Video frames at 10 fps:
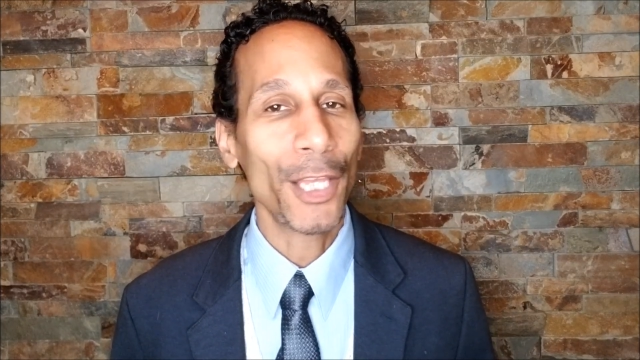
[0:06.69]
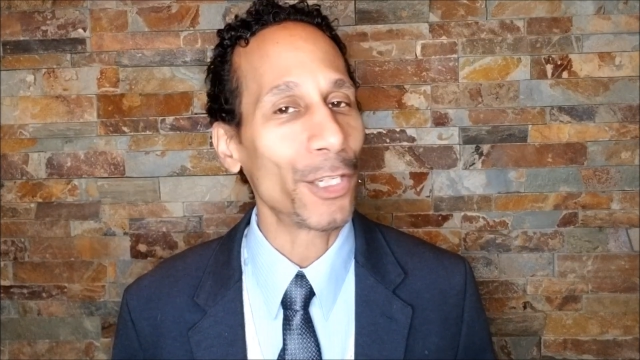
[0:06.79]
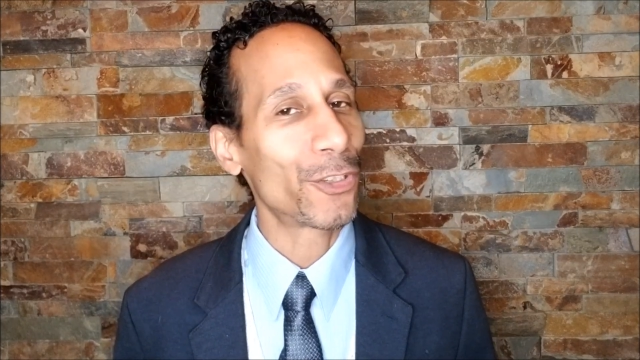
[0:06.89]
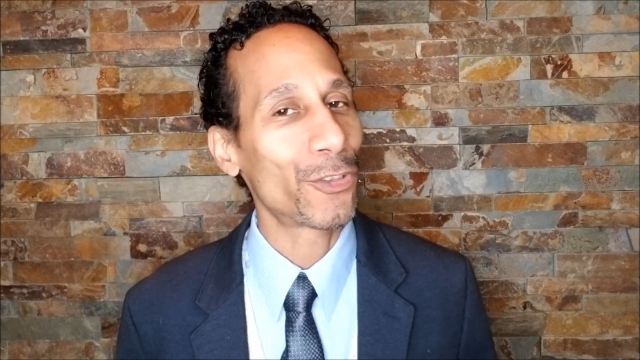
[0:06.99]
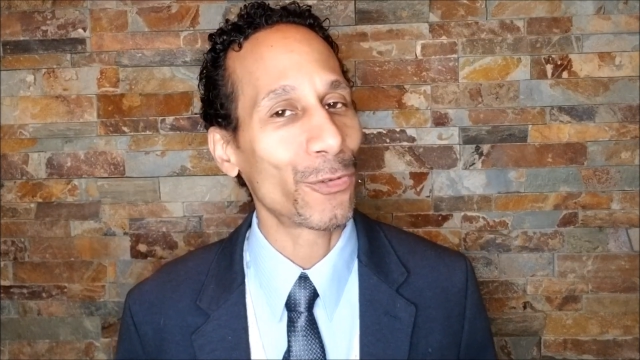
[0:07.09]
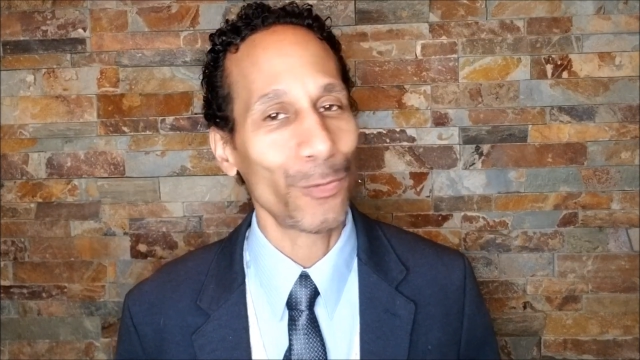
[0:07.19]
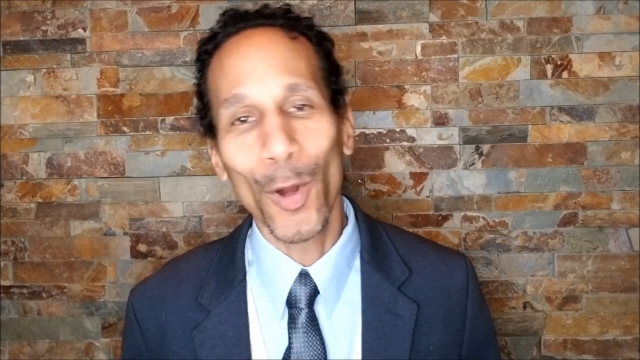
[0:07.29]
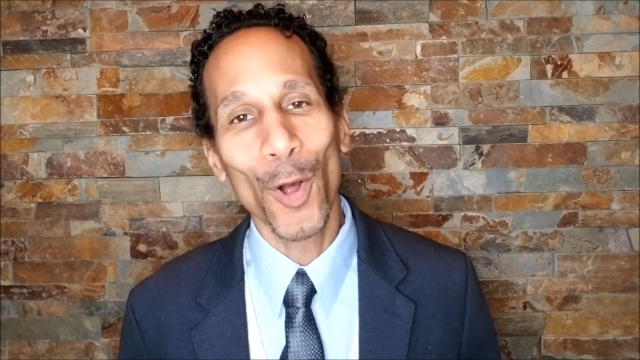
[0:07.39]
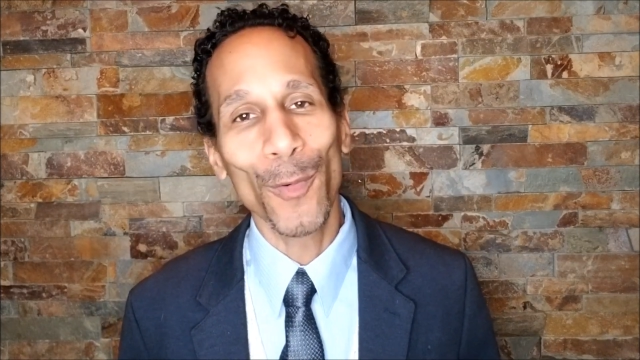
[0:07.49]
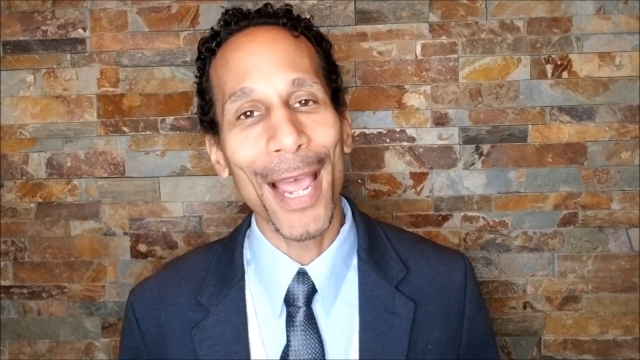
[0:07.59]
you
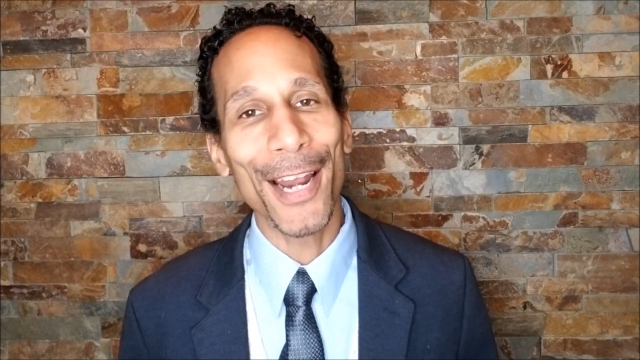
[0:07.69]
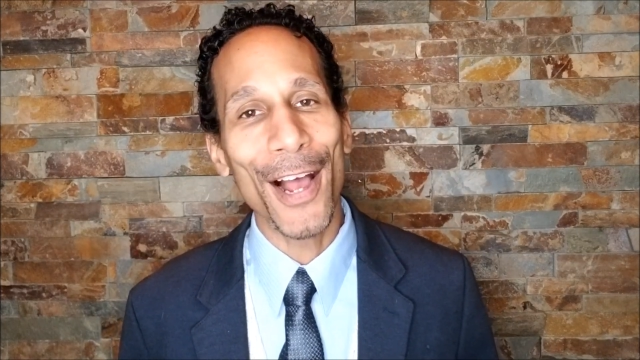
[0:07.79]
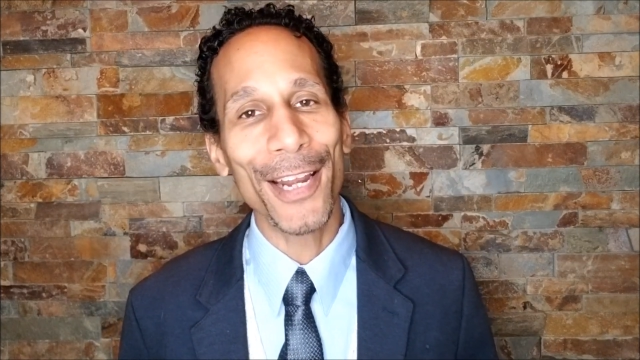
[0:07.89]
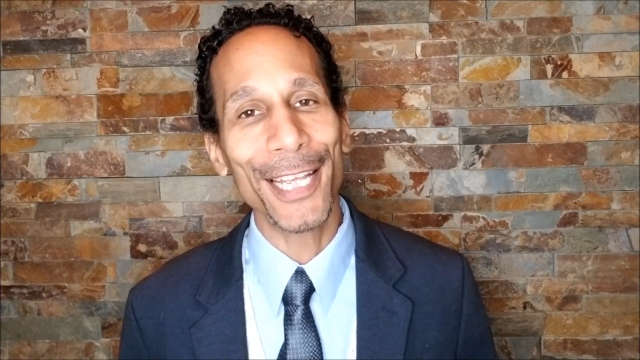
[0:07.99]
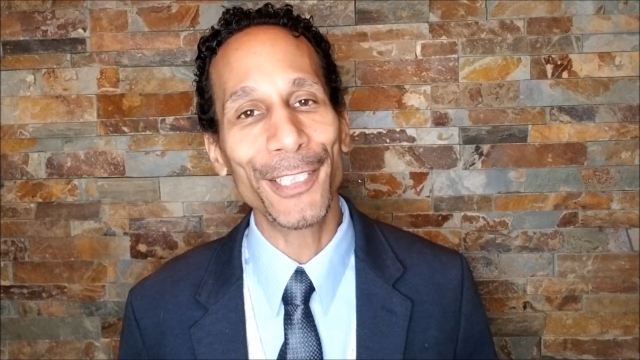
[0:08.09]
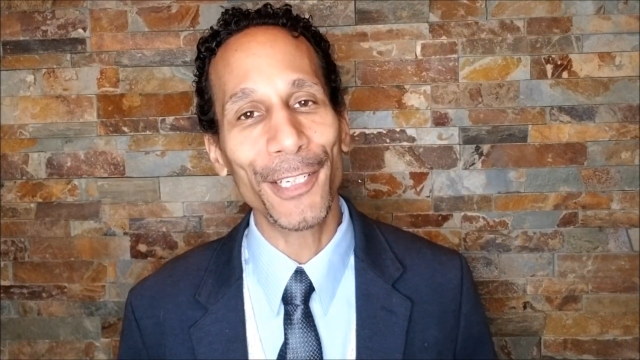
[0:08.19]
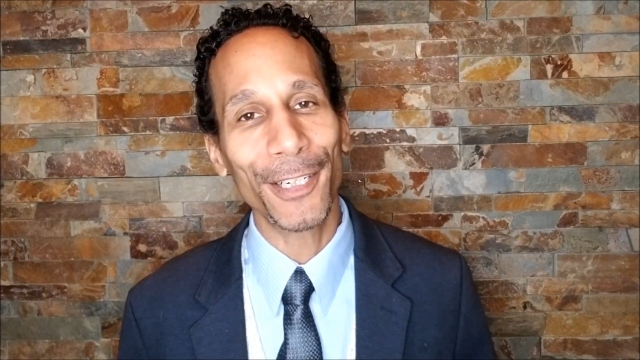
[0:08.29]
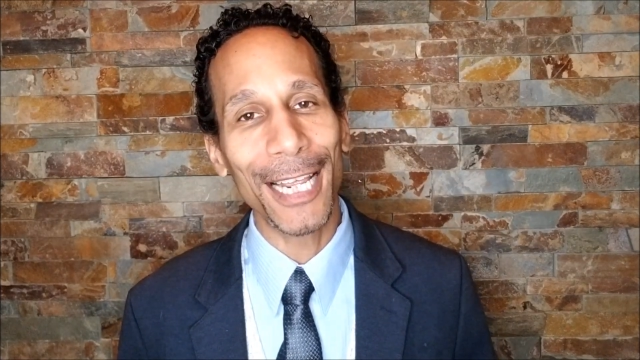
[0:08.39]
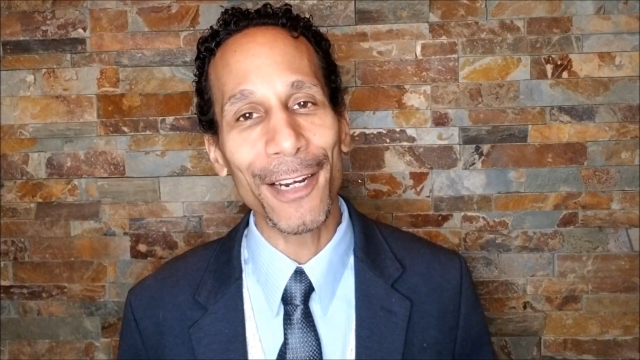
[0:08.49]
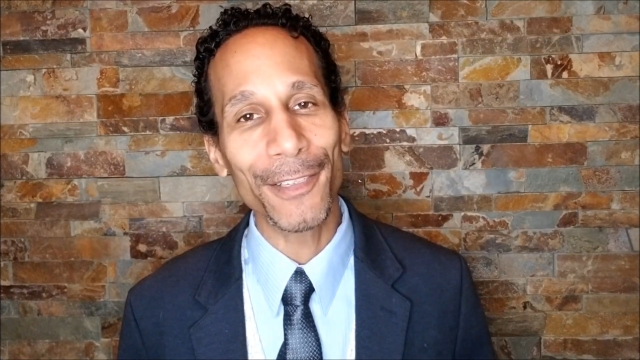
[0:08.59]
stroll right on into
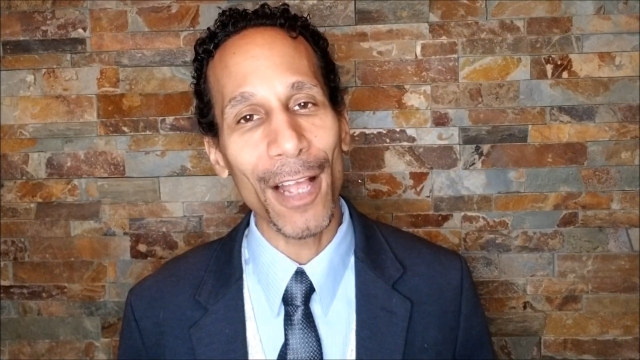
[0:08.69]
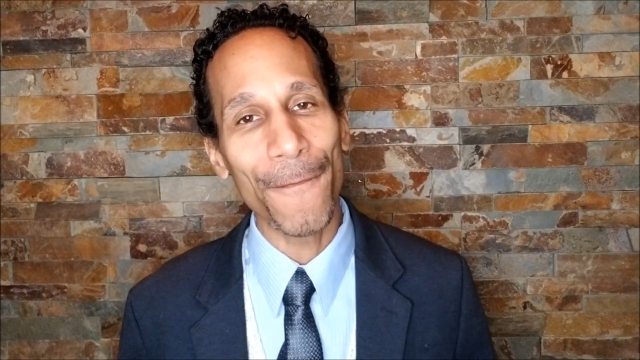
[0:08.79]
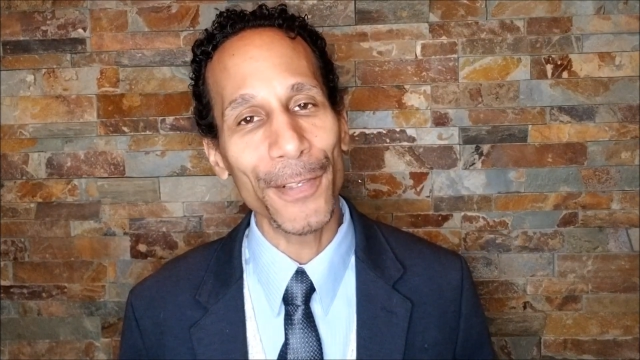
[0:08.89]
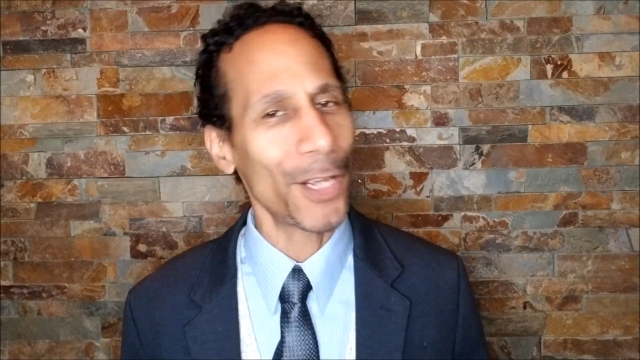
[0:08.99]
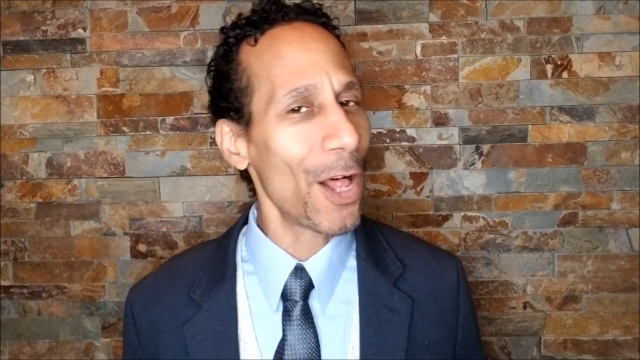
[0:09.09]
your lender's office